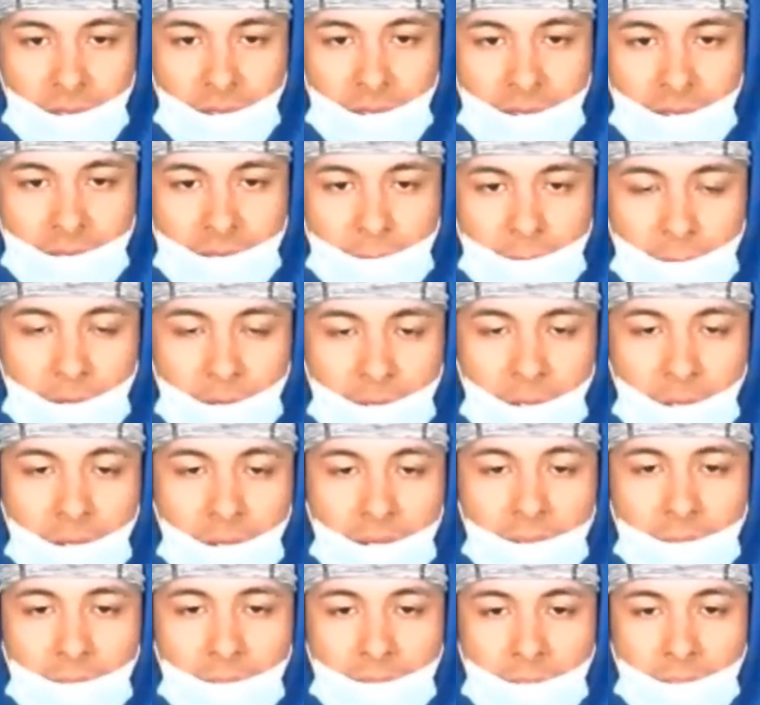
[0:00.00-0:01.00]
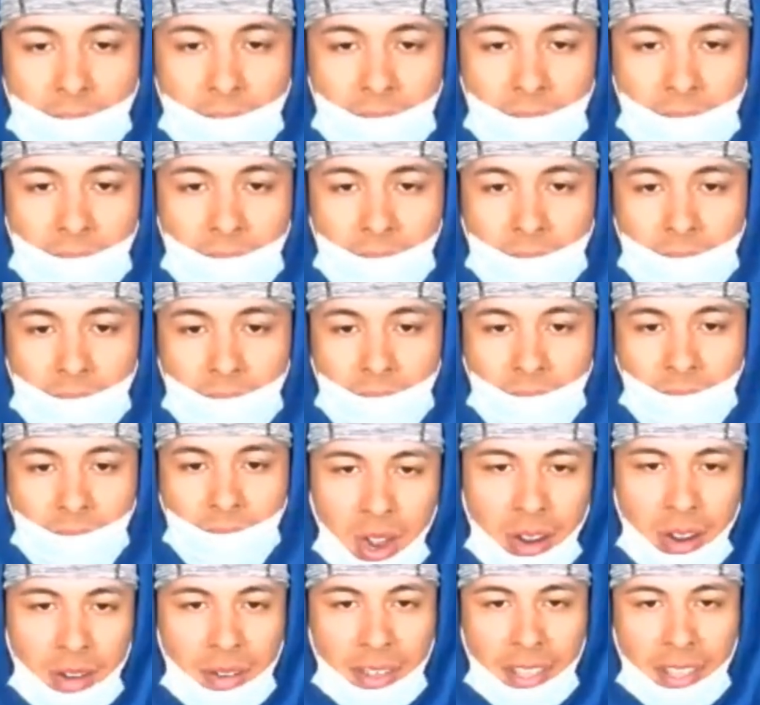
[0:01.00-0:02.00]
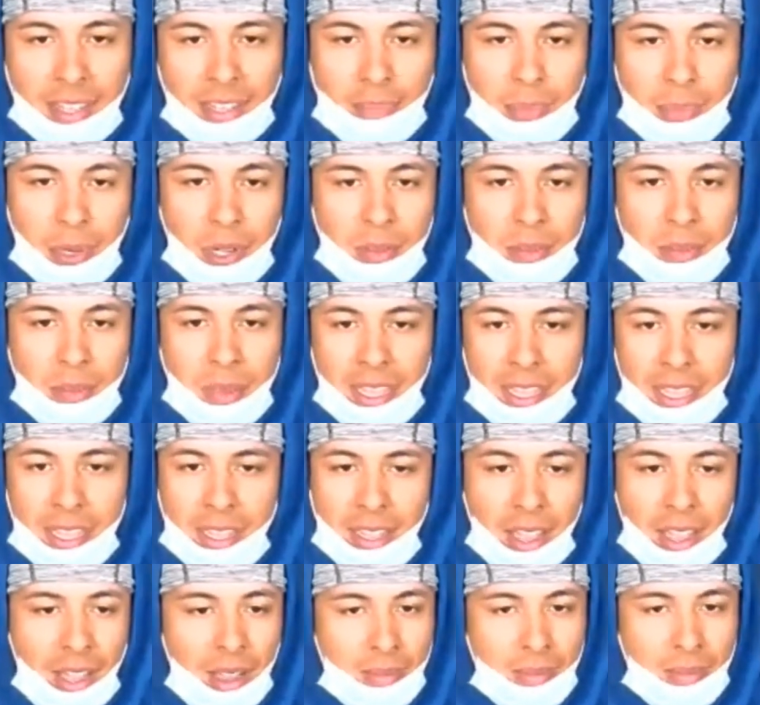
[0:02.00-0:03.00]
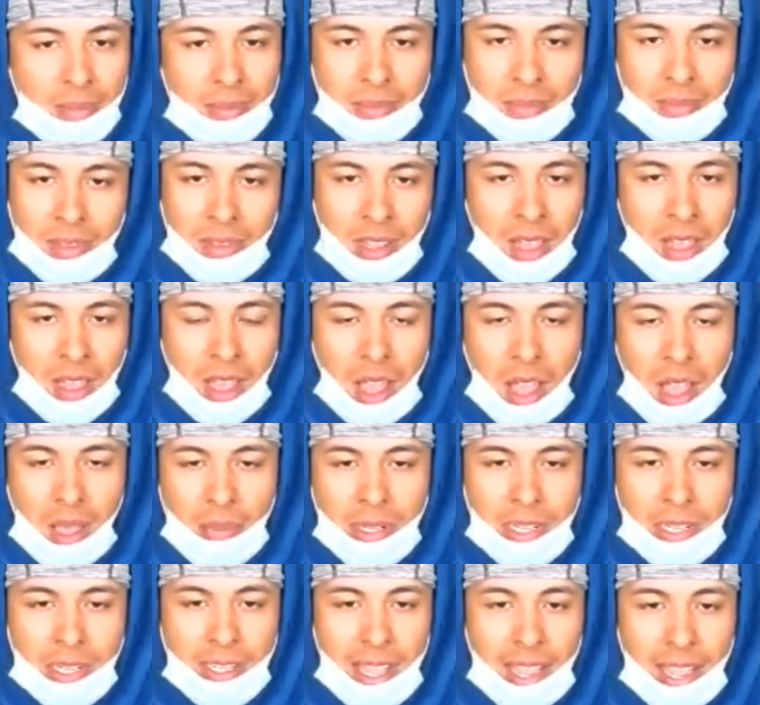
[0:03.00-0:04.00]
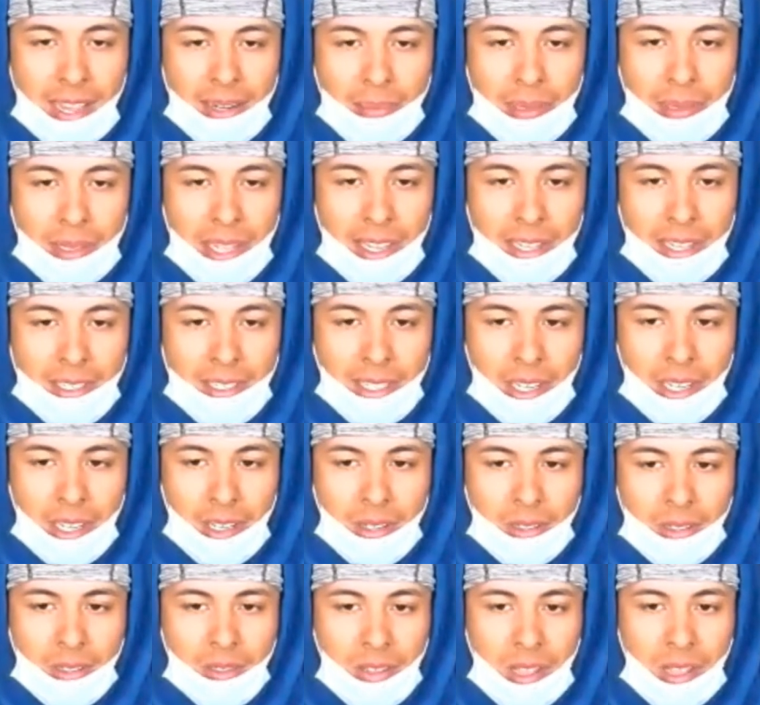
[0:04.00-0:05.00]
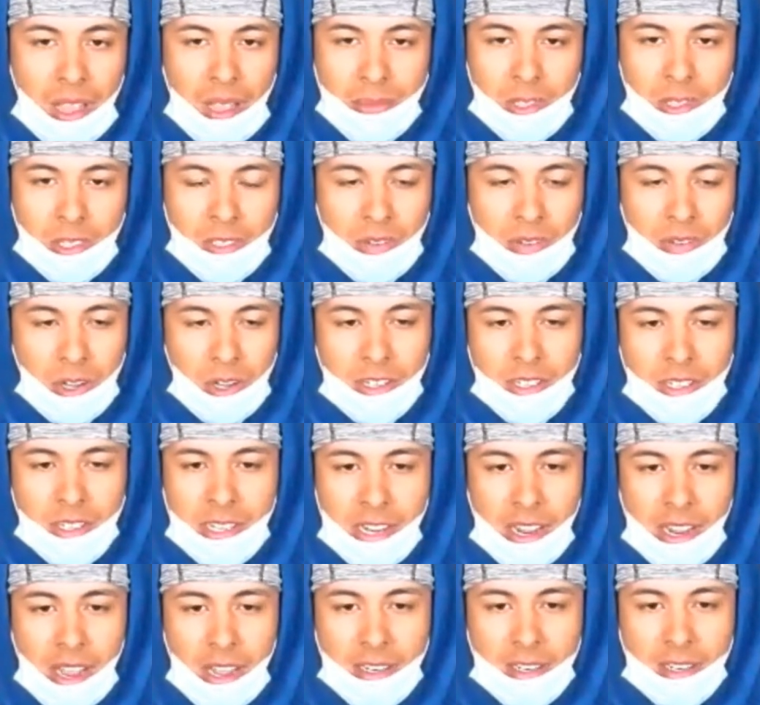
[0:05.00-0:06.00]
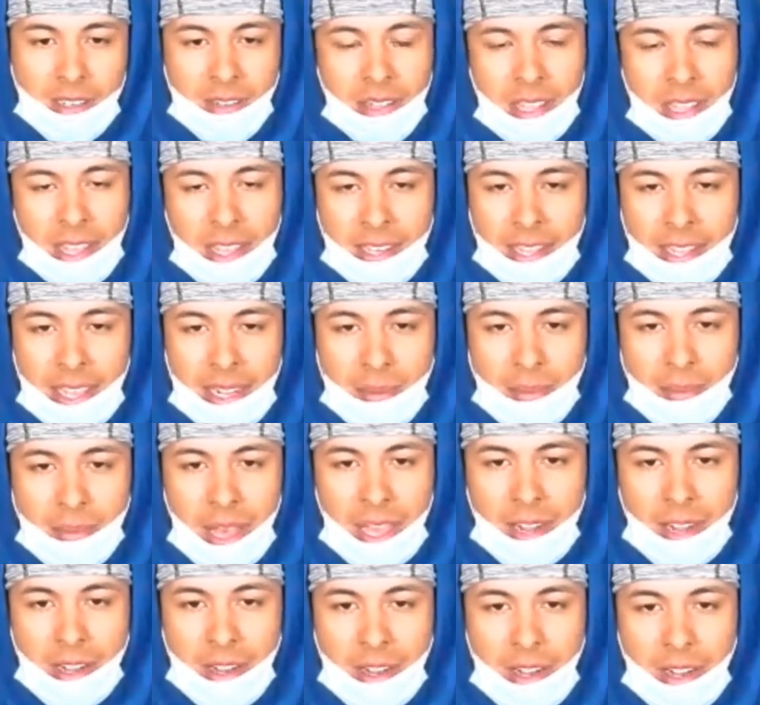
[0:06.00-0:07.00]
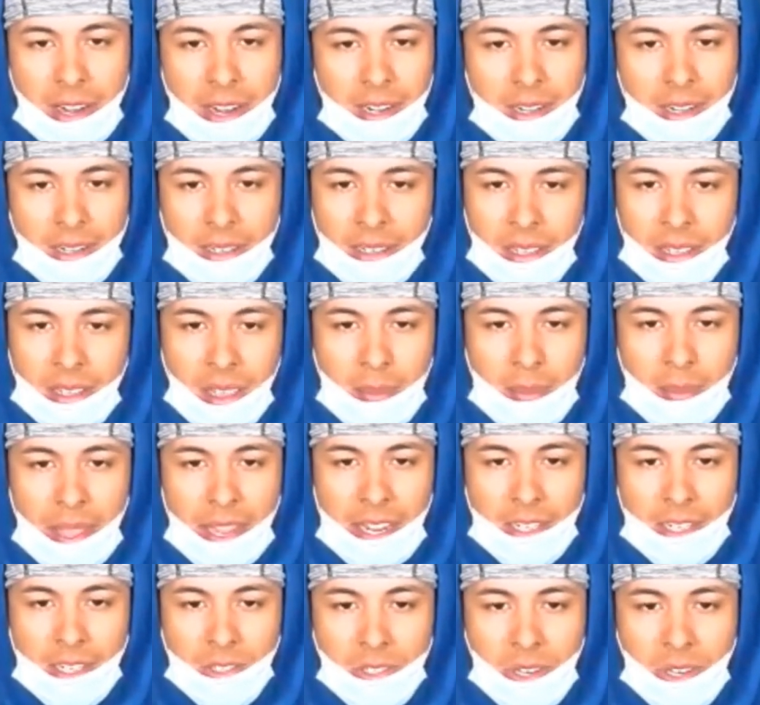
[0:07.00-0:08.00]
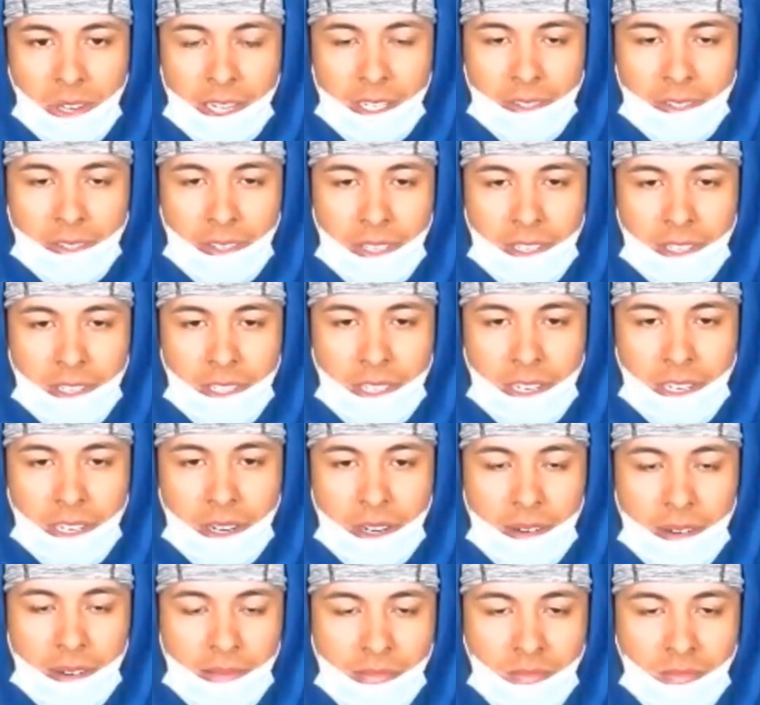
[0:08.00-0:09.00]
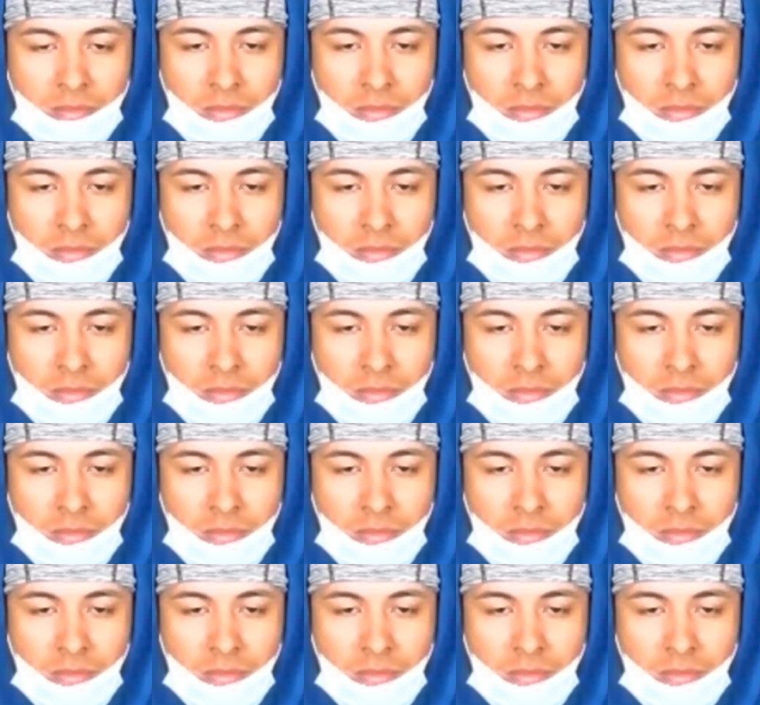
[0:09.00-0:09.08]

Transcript: got to keep it going. Yeah. Wherever they put me, I'll be glad to play. So I'm just focusing on getting better and making strides for this year.